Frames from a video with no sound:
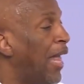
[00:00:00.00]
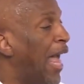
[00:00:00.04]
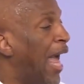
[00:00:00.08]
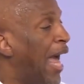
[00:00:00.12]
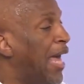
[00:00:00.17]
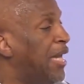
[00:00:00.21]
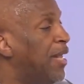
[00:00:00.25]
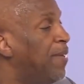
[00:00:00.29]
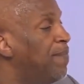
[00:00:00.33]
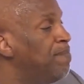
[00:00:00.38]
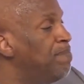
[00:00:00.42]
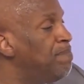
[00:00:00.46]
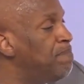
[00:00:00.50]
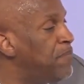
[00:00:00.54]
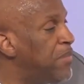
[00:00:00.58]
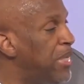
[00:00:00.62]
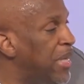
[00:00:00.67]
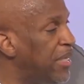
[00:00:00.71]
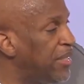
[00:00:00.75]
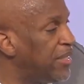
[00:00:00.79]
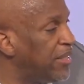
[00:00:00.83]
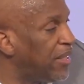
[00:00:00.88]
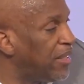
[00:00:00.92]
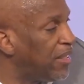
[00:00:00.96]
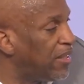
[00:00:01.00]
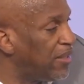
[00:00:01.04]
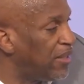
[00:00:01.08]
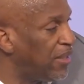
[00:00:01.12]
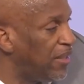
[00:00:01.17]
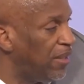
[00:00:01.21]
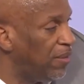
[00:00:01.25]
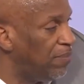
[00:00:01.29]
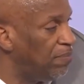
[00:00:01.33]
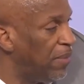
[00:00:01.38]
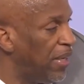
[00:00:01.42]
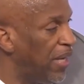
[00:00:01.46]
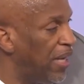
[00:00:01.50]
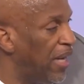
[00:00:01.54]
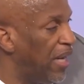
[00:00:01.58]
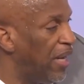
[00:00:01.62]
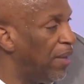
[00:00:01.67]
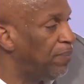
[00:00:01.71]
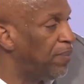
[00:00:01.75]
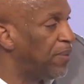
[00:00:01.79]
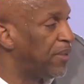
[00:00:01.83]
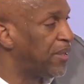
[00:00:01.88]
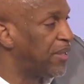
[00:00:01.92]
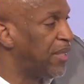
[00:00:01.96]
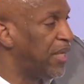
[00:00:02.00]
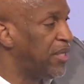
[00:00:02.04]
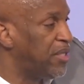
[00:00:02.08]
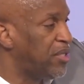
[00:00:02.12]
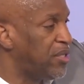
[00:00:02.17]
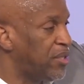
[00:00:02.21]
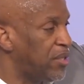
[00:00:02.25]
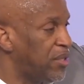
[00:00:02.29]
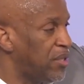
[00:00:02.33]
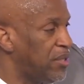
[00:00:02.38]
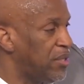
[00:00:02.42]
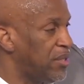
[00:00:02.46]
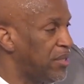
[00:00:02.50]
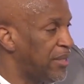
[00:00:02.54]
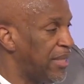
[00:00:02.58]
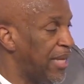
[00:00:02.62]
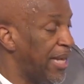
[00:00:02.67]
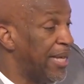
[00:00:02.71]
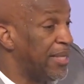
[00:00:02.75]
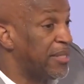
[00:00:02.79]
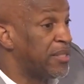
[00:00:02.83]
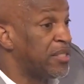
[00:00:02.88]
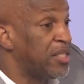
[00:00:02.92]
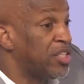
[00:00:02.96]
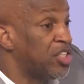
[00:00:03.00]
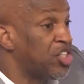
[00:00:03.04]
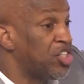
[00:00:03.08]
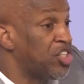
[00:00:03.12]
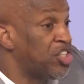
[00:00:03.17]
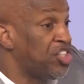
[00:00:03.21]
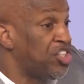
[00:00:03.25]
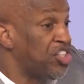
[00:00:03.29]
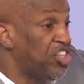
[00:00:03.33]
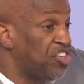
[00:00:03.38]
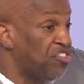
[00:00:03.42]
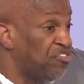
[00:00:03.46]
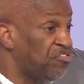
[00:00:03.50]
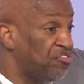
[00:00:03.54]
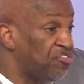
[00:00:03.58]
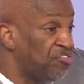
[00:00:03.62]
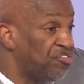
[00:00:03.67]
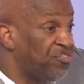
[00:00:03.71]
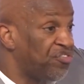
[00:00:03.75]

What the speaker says: And immediately my obligations had to shift.